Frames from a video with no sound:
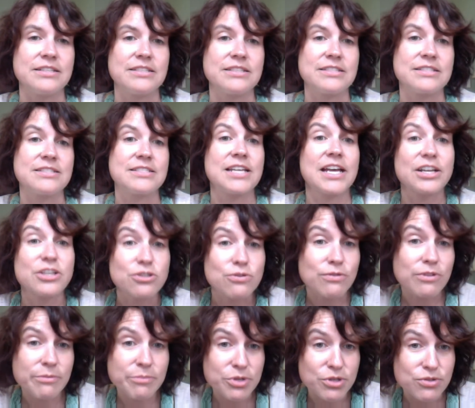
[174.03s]

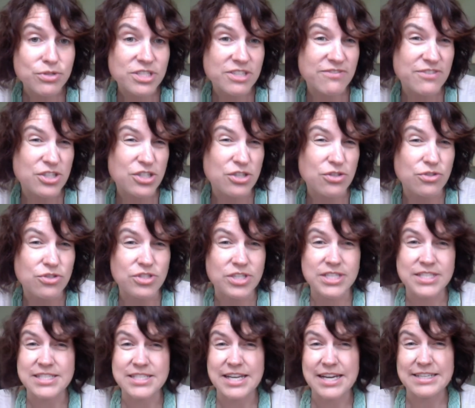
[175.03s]
sexual abuse of children,
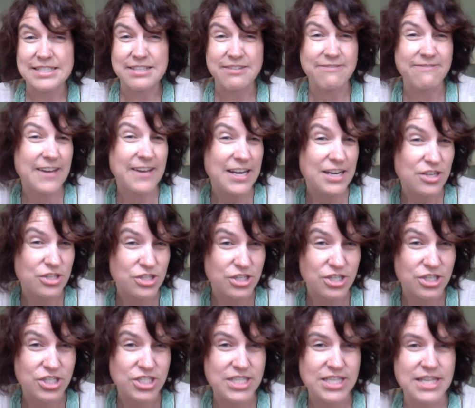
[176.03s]
sex
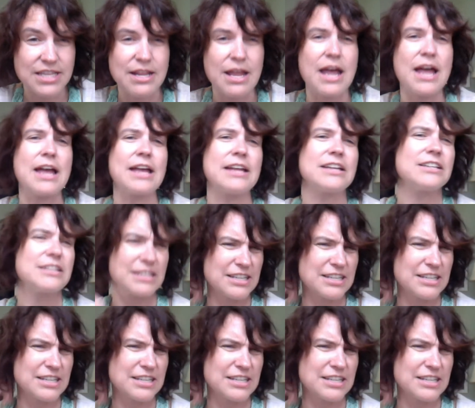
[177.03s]
offenders, uh,